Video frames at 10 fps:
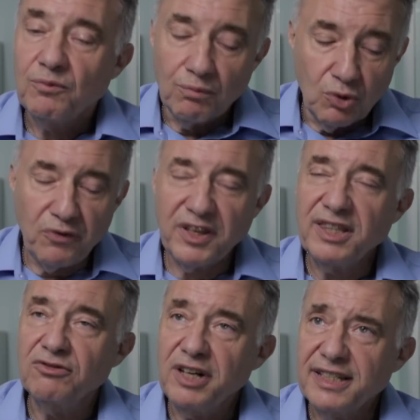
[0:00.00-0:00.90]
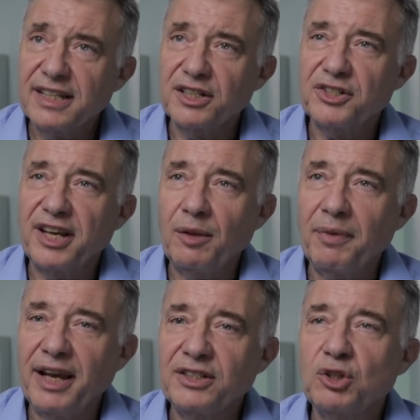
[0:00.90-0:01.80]
moving the research cell
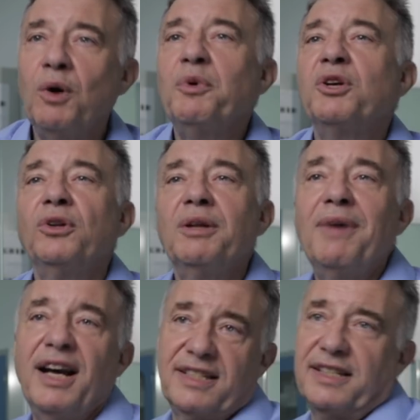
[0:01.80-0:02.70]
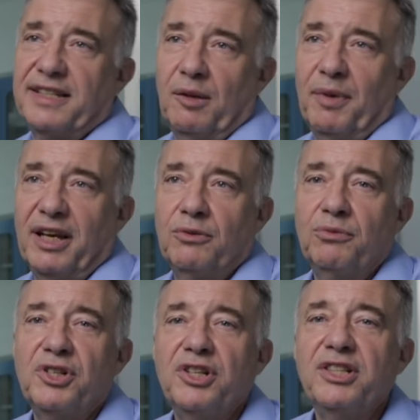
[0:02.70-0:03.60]
bank to what we call the master cell bank,
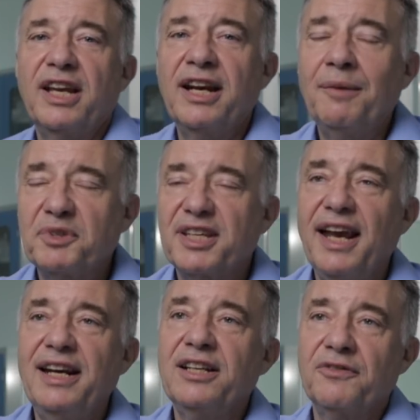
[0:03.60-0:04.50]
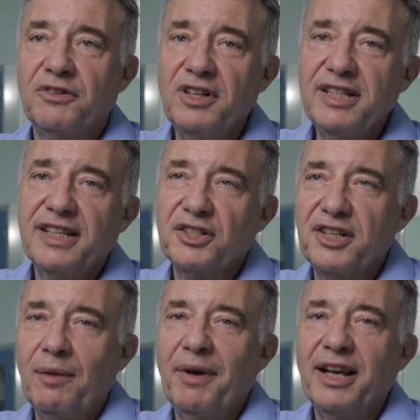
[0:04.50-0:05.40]
which is an upscaling of the research
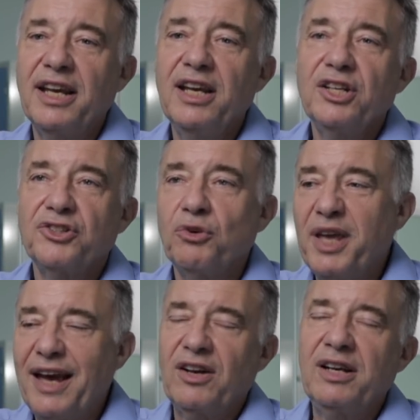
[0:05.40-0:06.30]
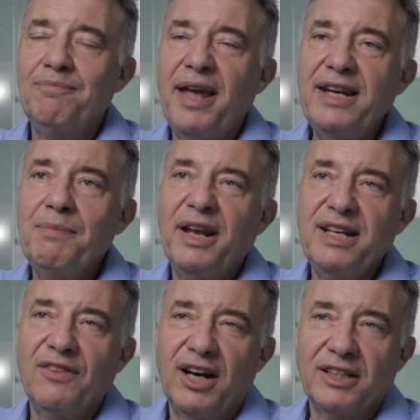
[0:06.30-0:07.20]
cell bank, so we have many
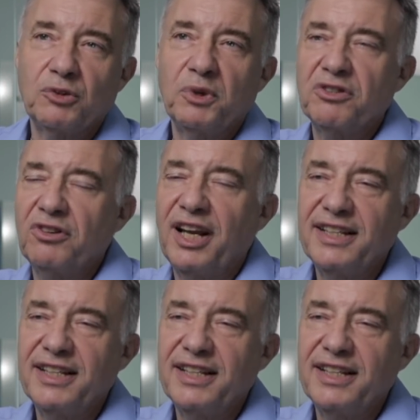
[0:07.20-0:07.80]
vials which are all